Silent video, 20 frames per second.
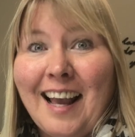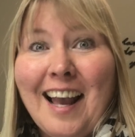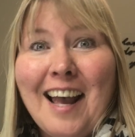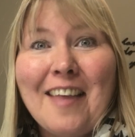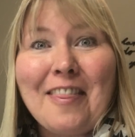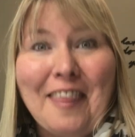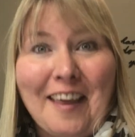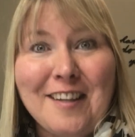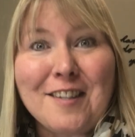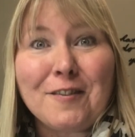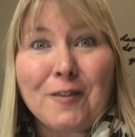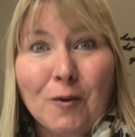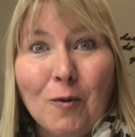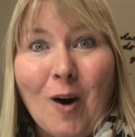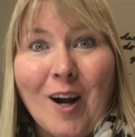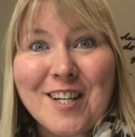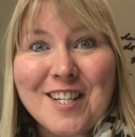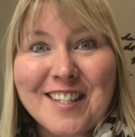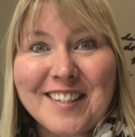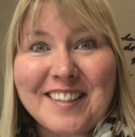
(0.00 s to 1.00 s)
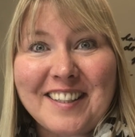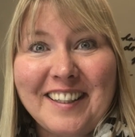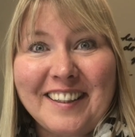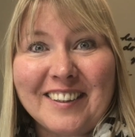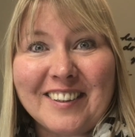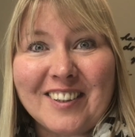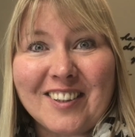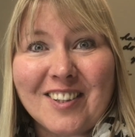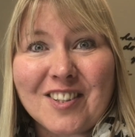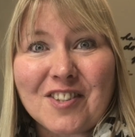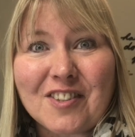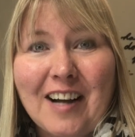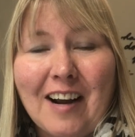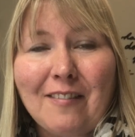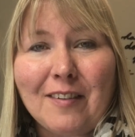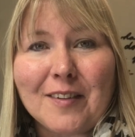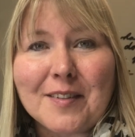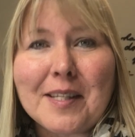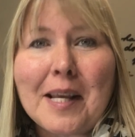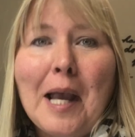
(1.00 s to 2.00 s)
Thanks for watching Tinagirl
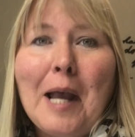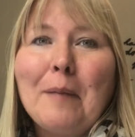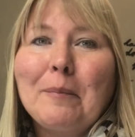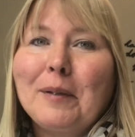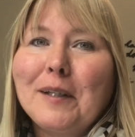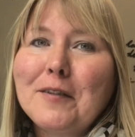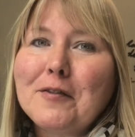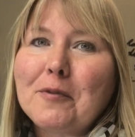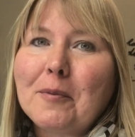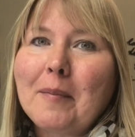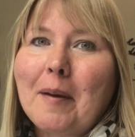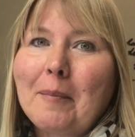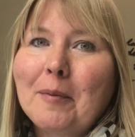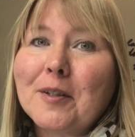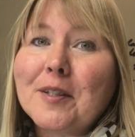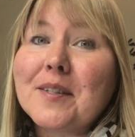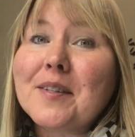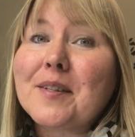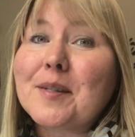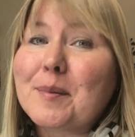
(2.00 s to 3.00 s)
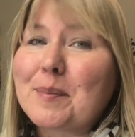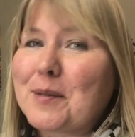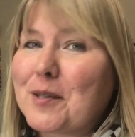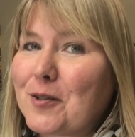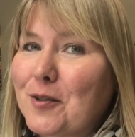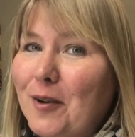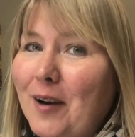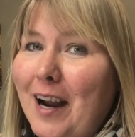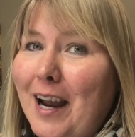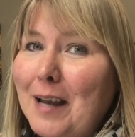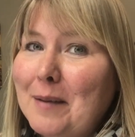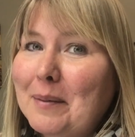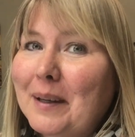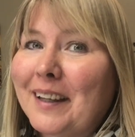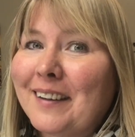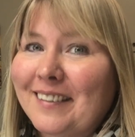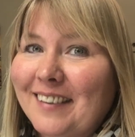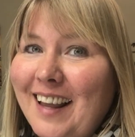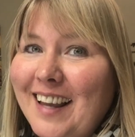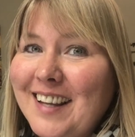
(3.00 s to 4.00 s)
Travels. Please remember to subscribe
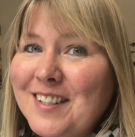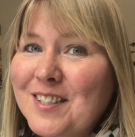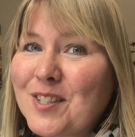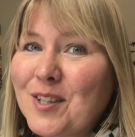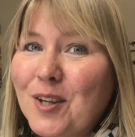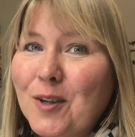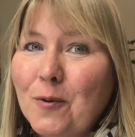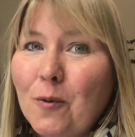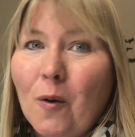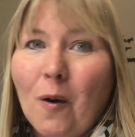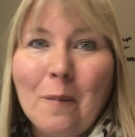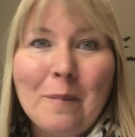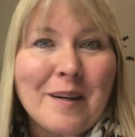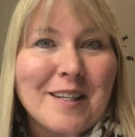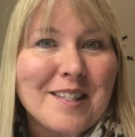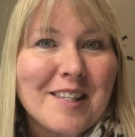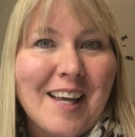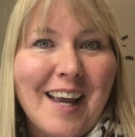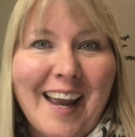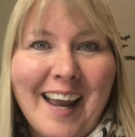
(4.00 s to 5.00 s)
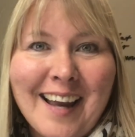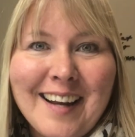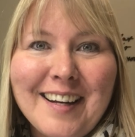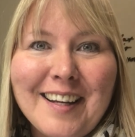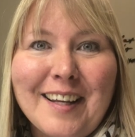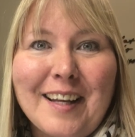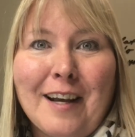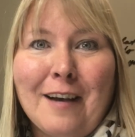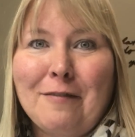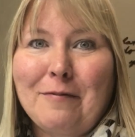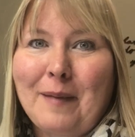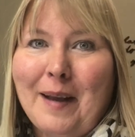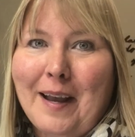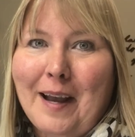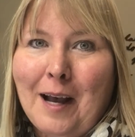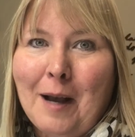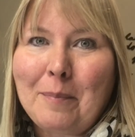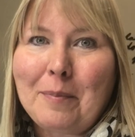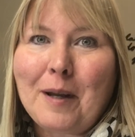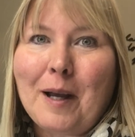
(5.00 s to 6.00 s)
and like so you won't miss any of my
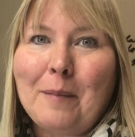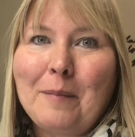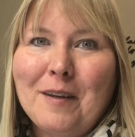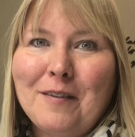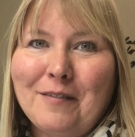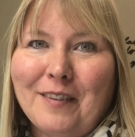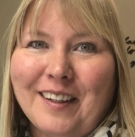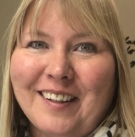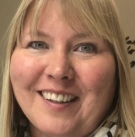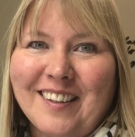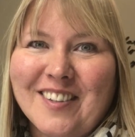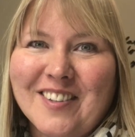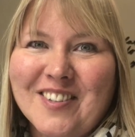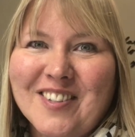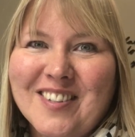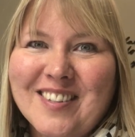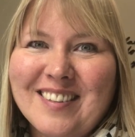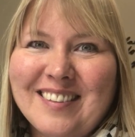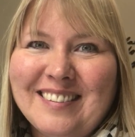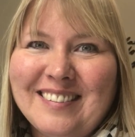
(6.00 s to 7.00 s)
upcoming videos.